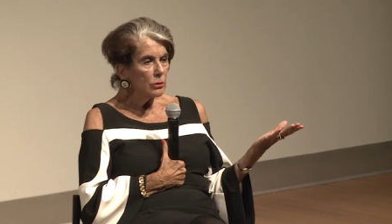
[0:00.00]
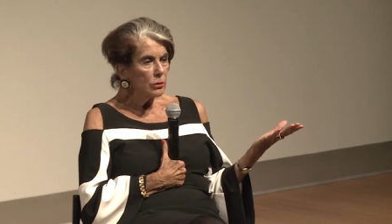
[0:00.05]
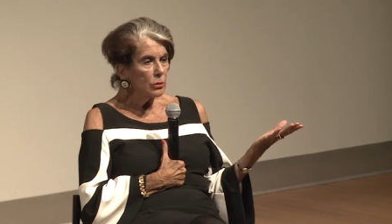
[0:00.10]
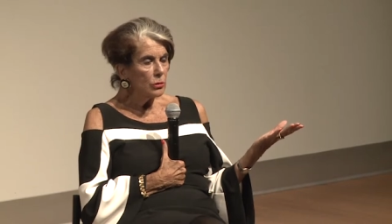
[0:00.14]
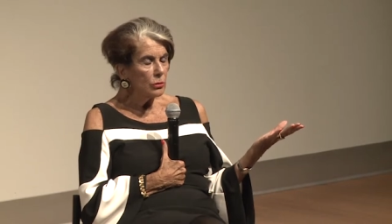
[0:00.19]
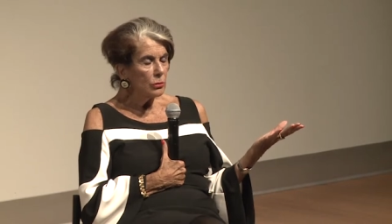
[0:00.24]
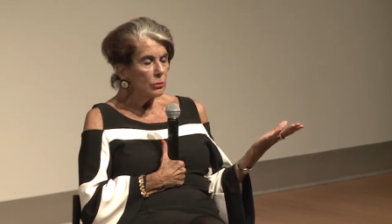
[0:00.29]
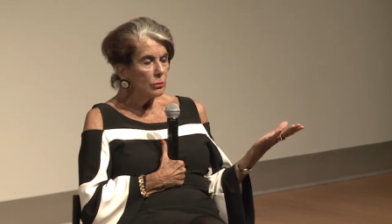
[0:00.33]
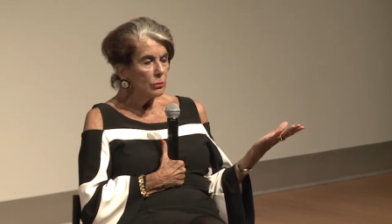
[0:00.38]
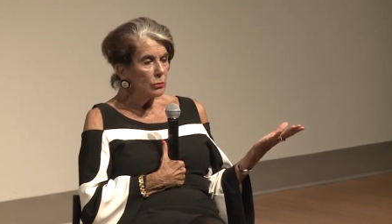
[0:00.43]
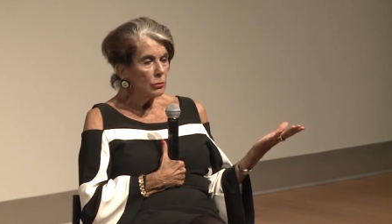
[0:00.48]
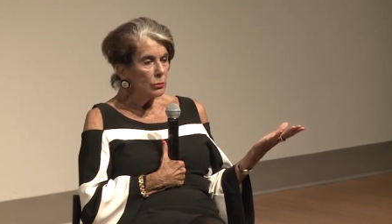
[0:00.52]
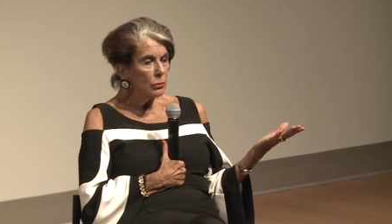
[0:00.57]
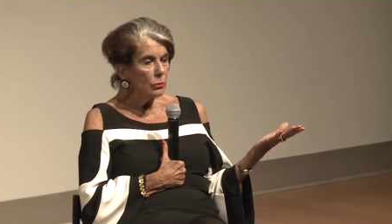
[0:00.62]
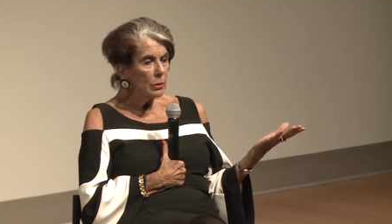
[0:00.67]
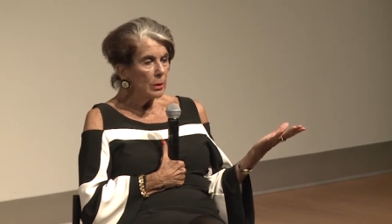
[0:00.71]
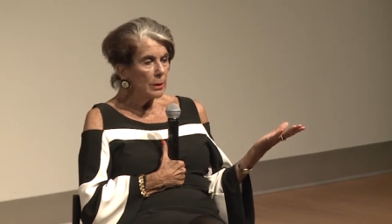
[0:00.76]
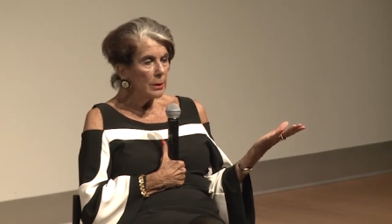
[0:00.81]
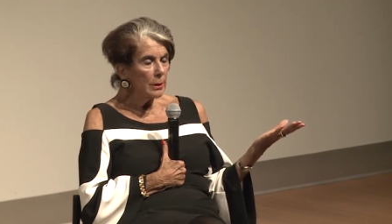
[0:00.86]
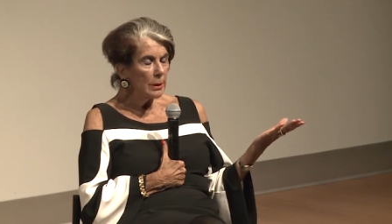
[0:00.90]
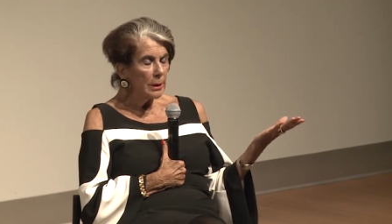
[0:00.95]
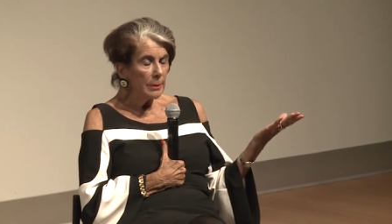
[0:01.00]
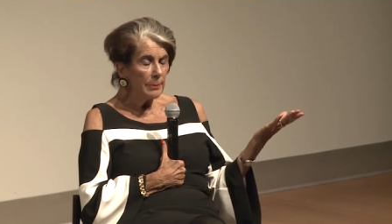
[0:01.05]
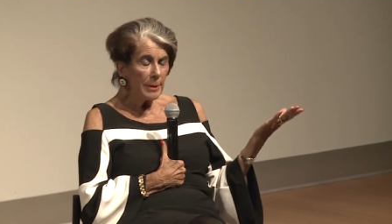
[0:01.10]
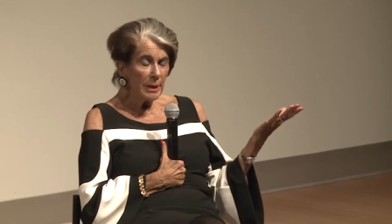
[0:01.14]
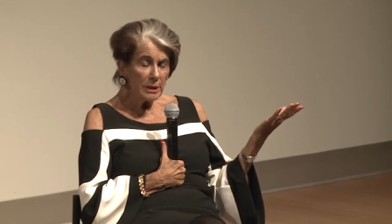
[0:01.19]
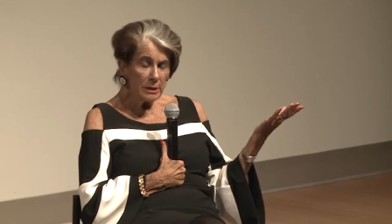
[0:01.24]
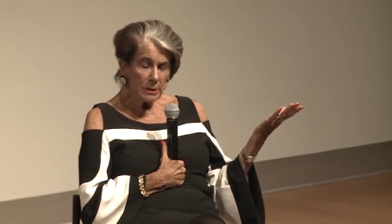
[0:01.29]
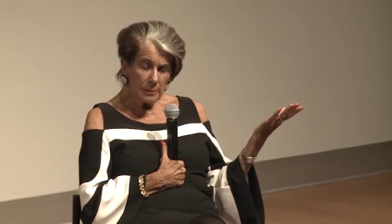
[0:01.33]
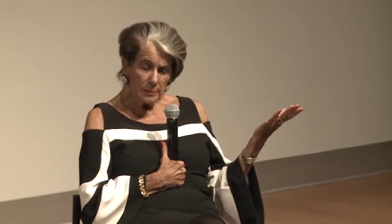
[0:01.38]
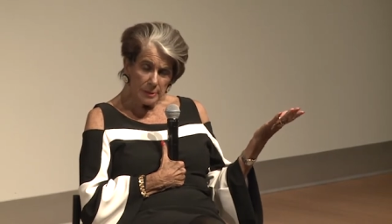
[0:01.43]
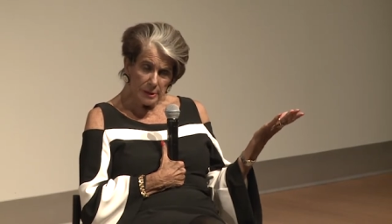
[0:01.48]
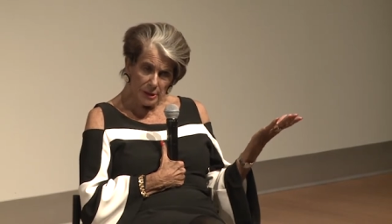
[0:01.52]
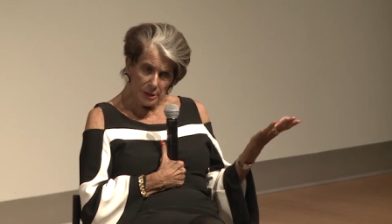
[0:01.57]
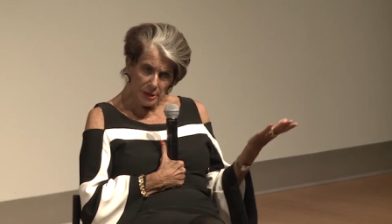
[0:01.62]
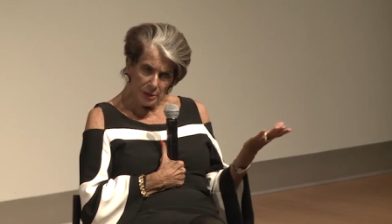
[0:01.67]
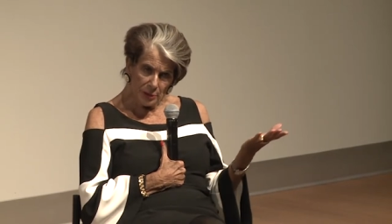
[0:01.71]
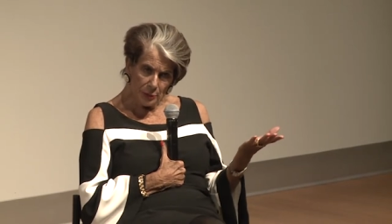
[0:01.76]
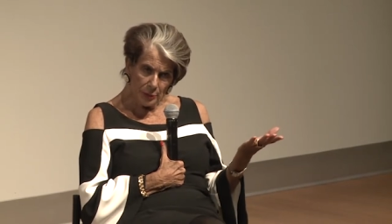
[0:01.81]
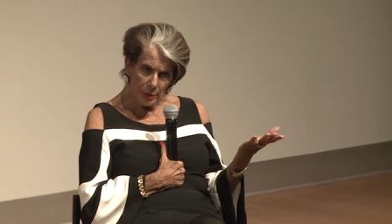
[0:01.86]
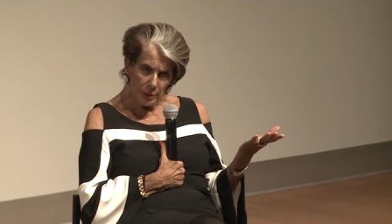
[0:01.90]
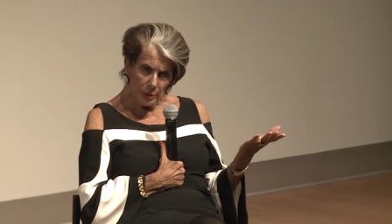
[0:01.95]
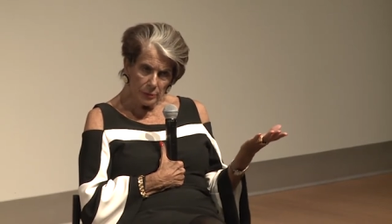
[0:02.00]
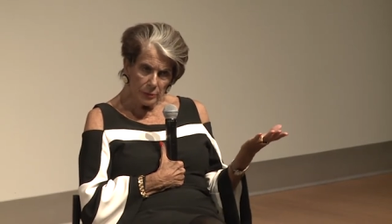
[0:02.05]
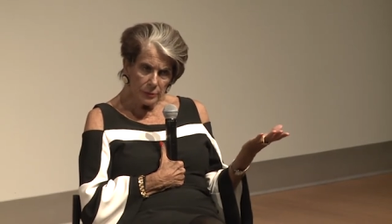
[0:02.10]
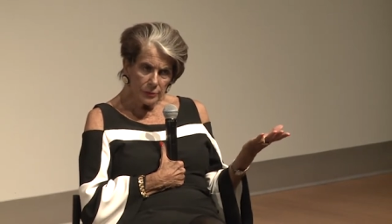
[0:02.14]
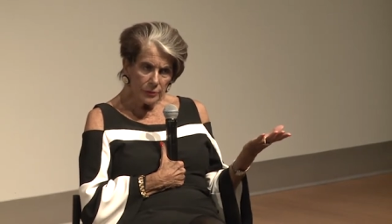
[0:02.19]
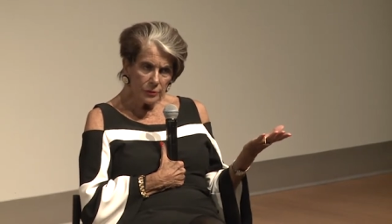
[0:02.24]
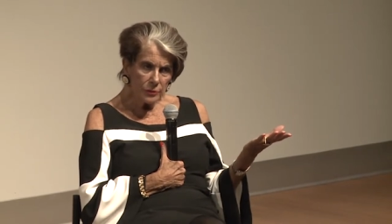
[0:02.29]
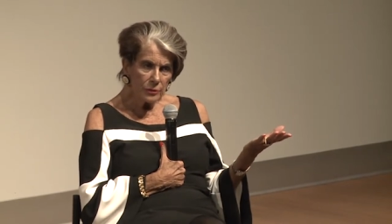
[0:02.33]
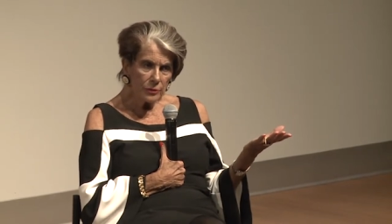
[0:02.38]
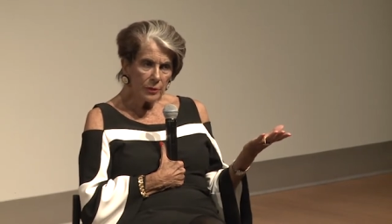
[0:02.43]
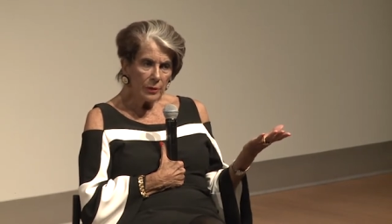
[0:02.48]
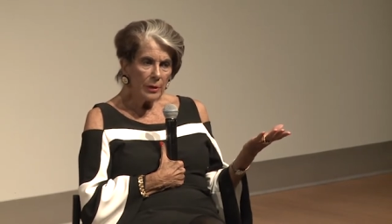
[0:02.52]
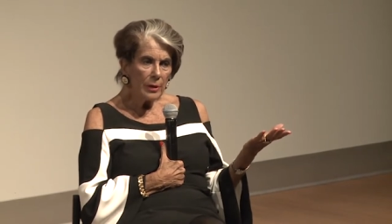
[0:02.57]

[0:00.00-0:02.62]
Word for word: to, he made some serials.